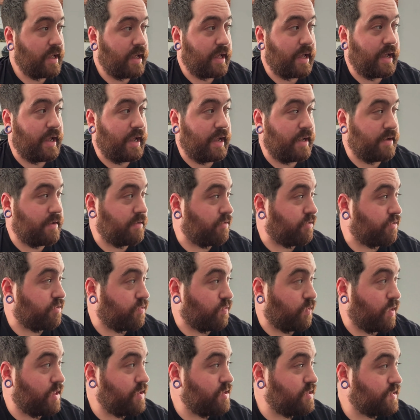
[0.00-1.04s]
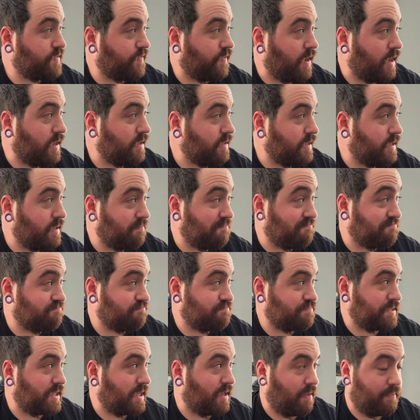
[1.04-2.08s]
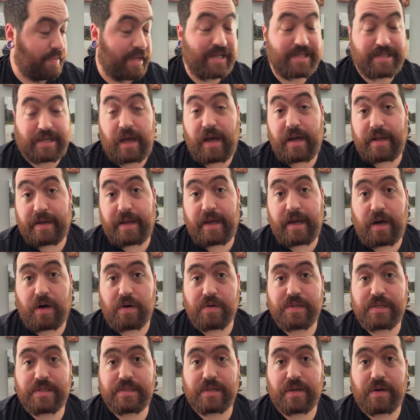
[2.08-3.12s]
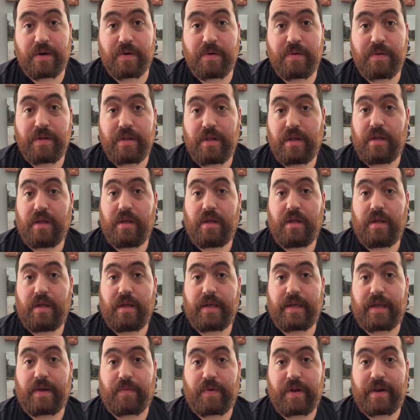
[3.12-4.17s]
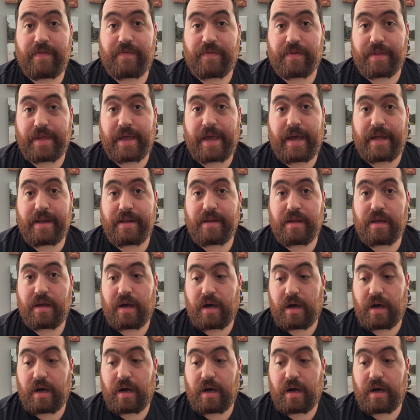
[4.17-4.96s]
and the weather's finally, I mean, it's hot now, so get ready for that.